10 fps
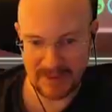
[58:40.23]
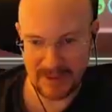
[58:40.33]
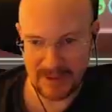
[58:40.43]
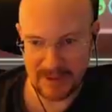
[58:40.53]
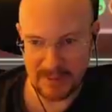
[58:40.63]

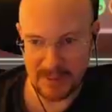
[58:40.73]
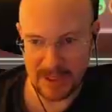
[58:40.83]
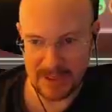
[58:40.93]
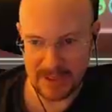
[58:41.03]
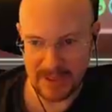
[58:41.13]
Okay, our
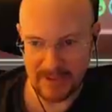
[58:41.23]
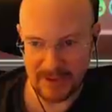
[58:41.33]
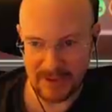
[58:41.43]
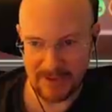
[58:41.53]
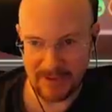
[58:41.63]
DPS is not
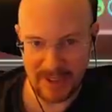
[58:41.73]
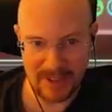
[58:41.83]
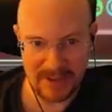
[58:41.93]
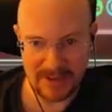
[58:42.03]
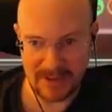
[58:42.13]
very
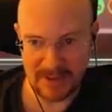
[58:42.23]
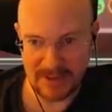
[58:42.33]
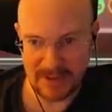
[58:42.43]
fast here.